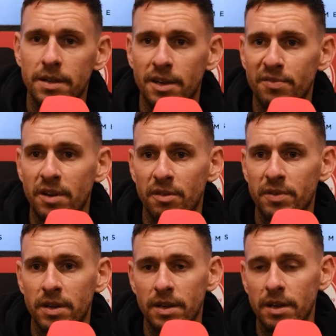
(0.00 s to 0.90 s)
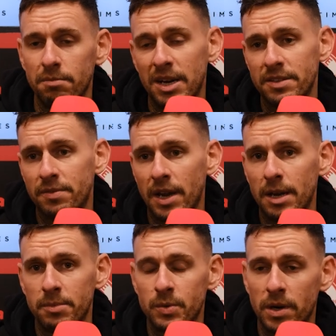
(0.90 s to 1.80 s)
definitely. I think a massive
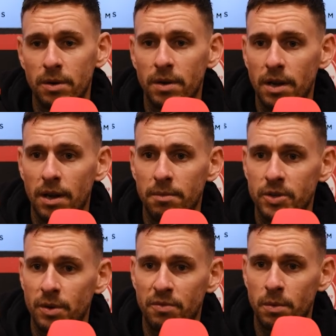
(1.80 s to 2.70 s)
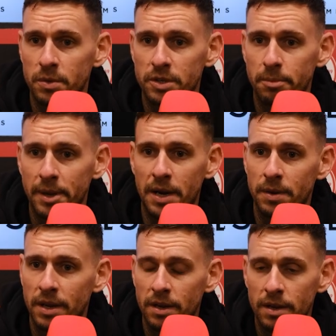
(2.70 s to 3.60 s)
game as well. So everyone wants to be out
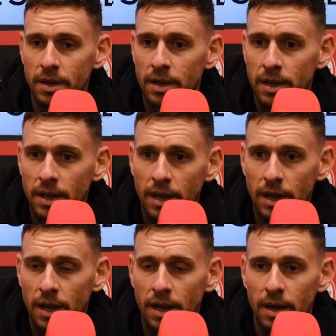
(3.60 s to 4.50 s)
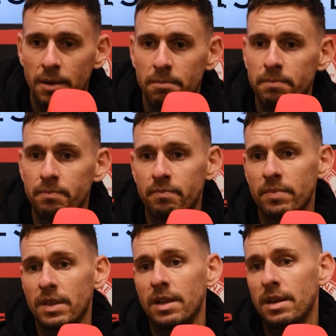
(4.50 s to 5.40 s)
there, and
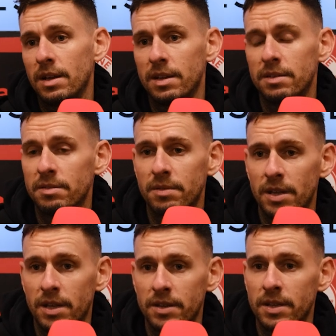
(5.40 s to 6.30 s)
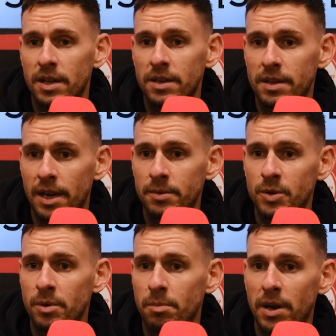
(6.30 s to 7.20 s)
they're the games you
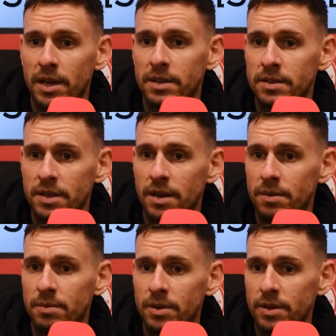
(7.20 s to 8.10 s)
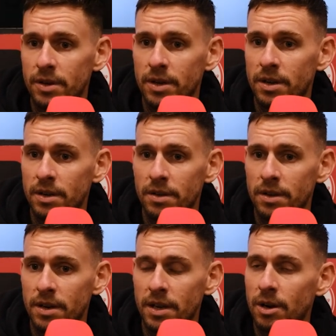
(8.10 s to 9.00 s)
want to play in. So you're gonna
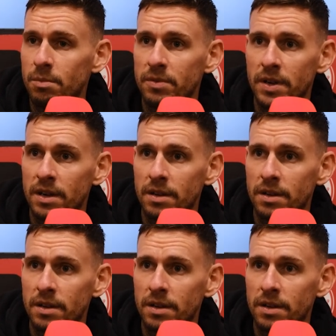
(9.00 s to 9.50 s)
get on with it.